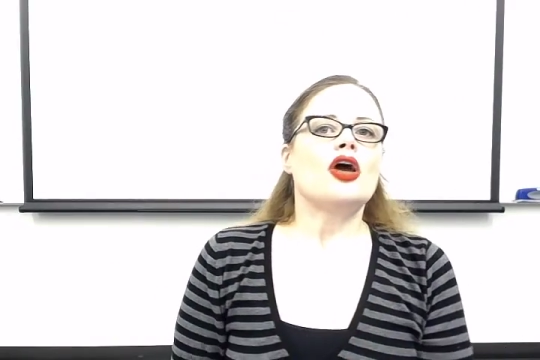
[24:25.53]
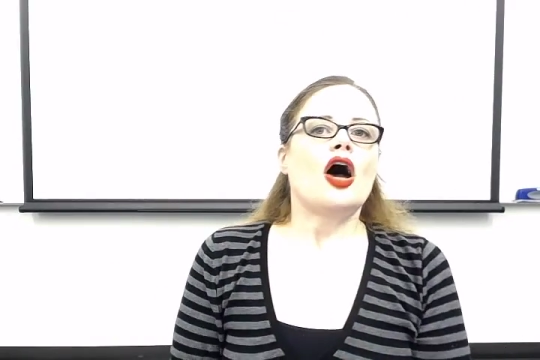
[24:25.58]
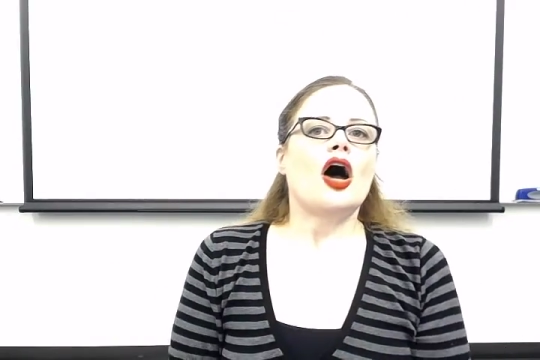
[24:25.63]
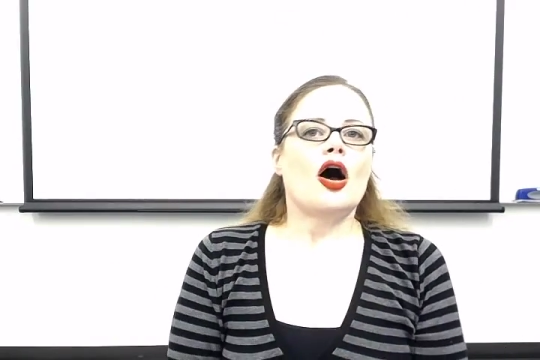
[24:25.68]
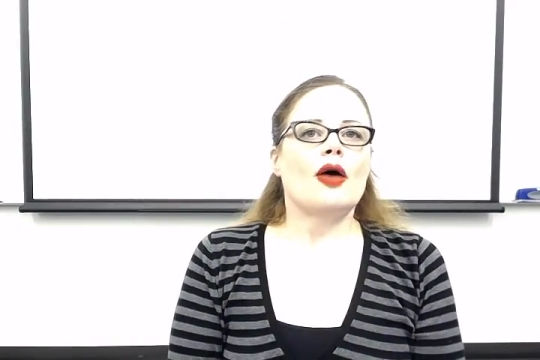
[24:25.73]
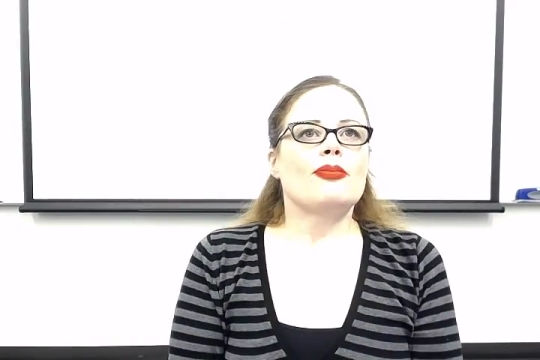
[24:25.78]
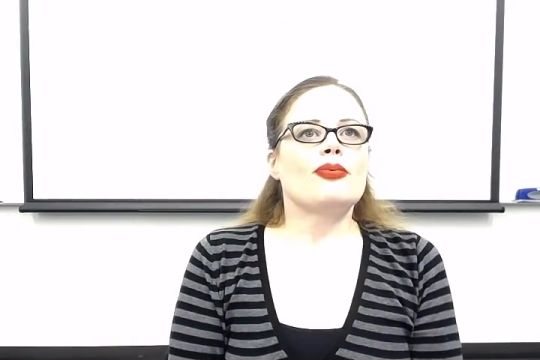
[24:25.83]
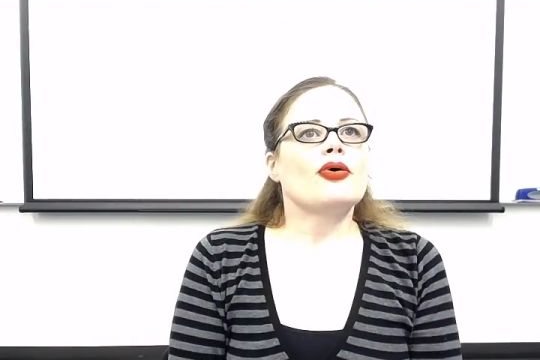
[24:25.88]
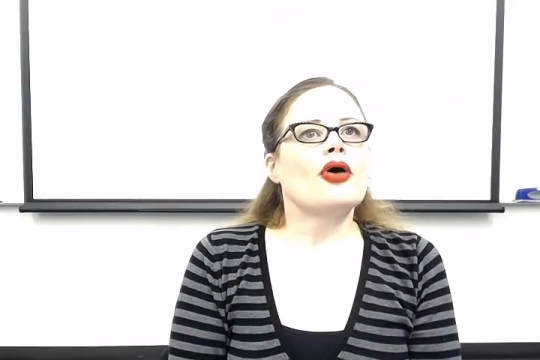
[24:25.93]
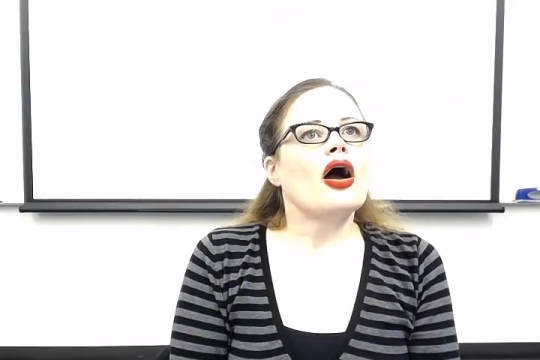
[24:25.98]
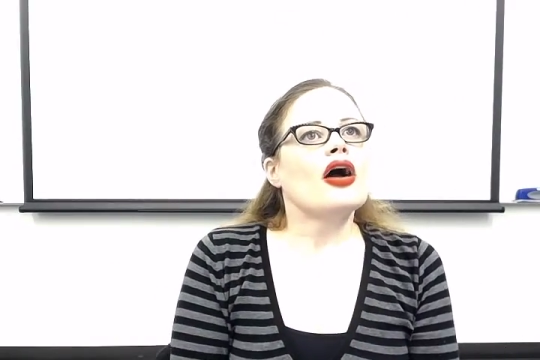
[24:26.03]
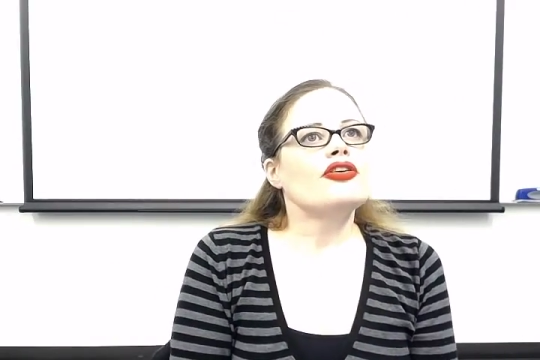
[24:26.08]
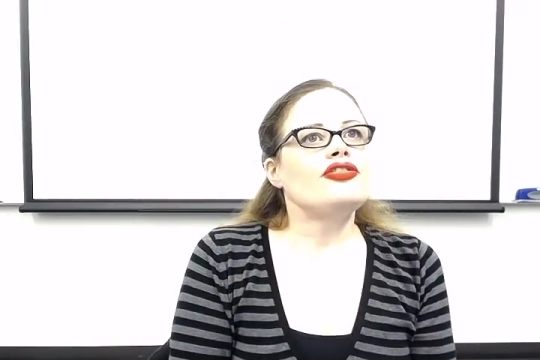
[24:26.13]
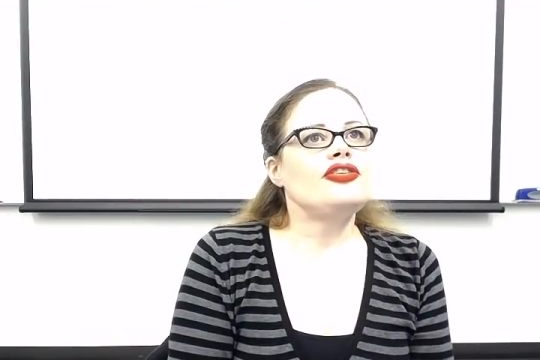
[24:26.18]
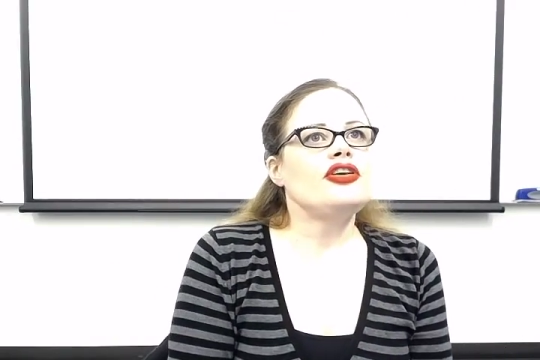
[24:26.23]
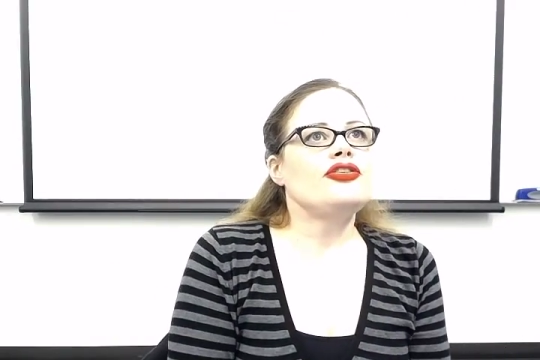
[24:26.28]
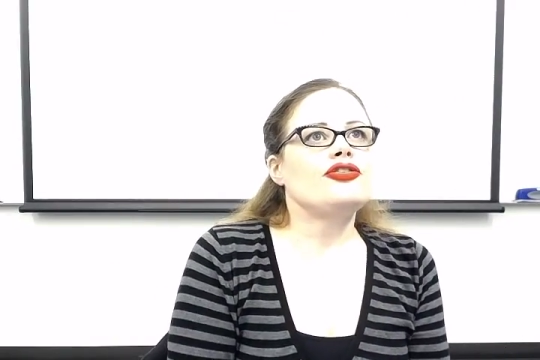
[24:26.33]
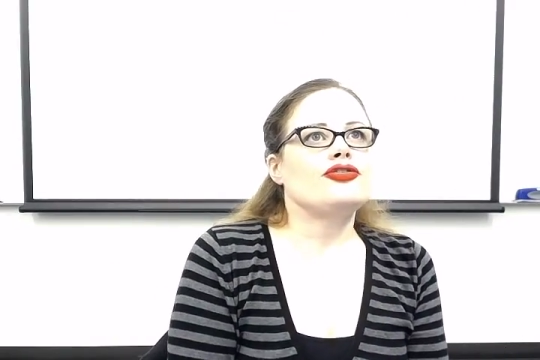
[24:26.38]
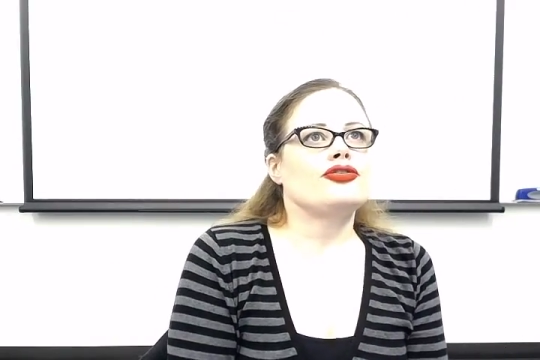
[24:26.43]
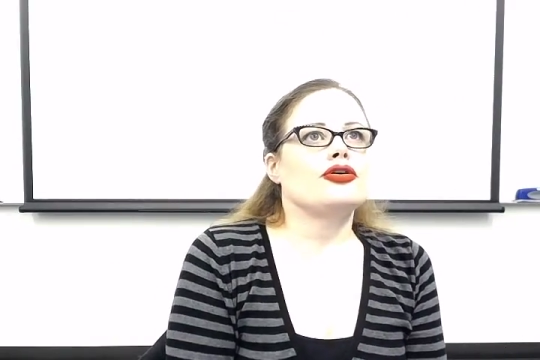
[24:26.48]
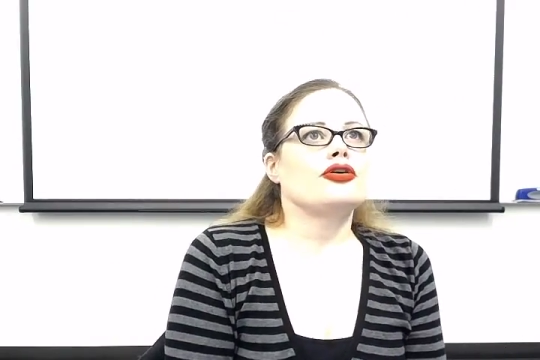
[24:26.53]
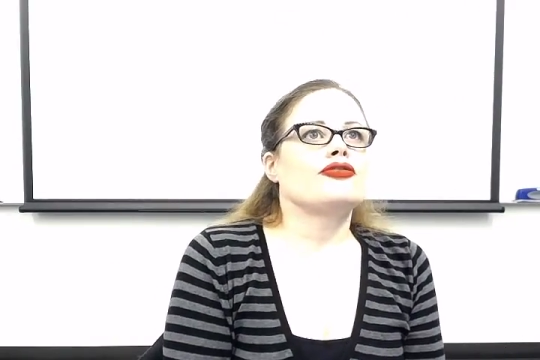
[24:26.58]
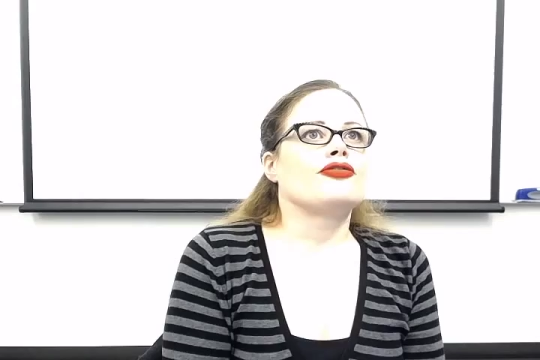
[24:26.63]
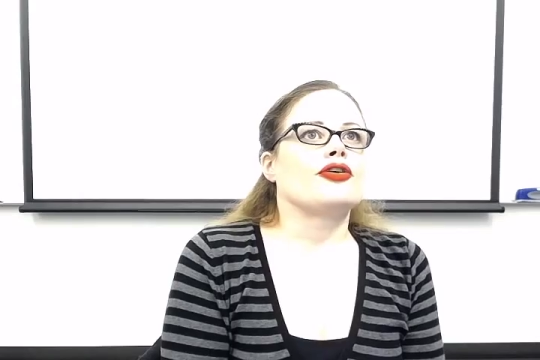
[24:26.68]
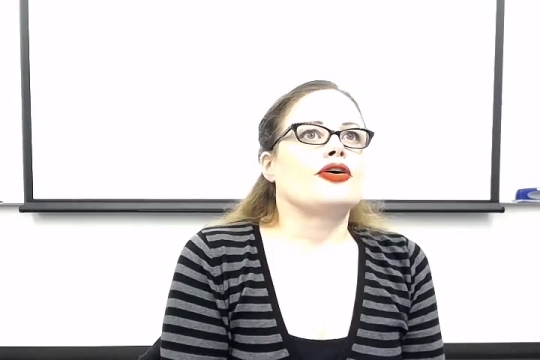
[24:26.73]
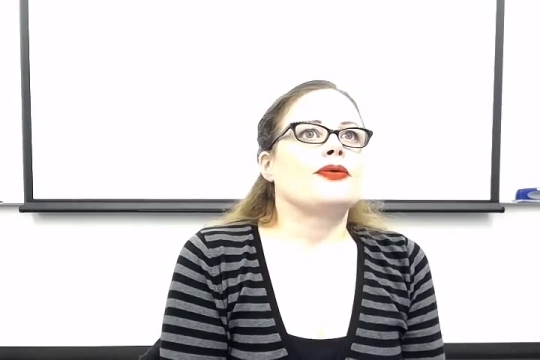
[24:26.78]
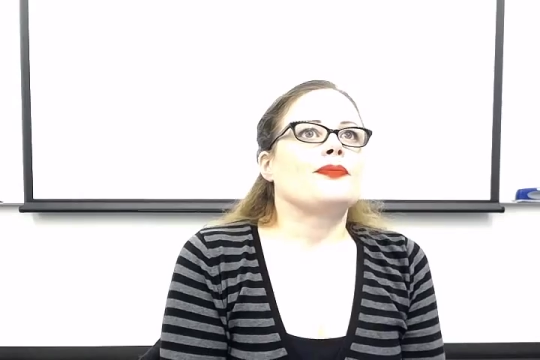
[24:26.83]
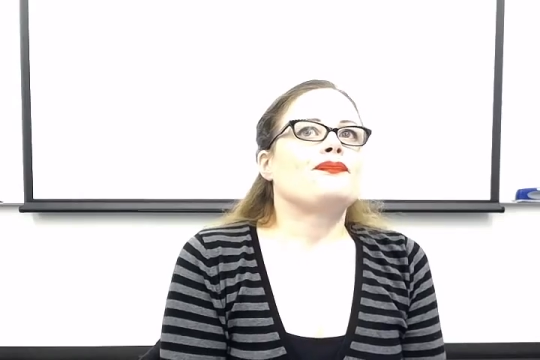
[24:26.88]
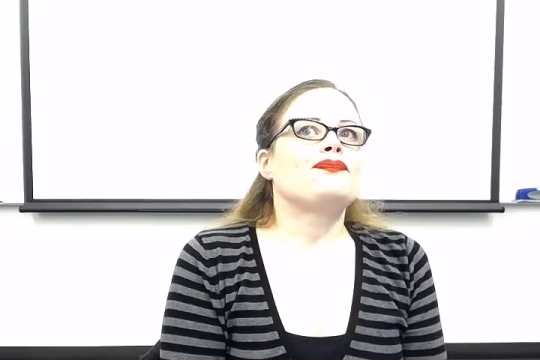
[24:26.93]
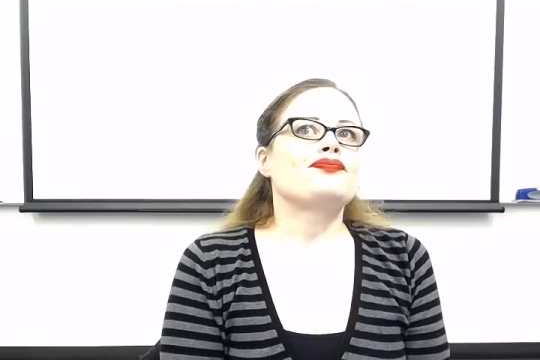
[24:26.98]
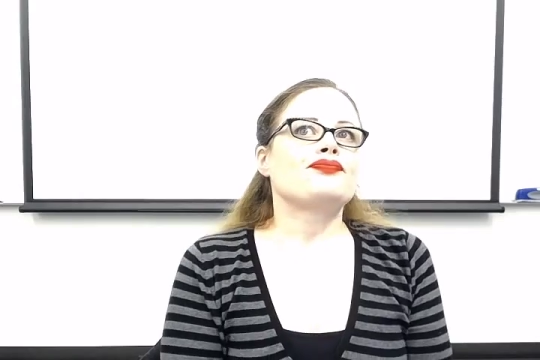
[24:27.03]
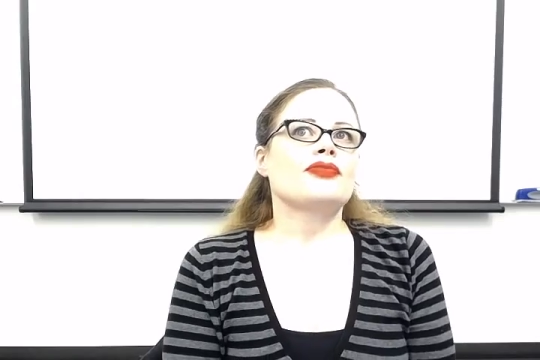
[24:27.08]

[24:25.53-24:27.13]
A proxy server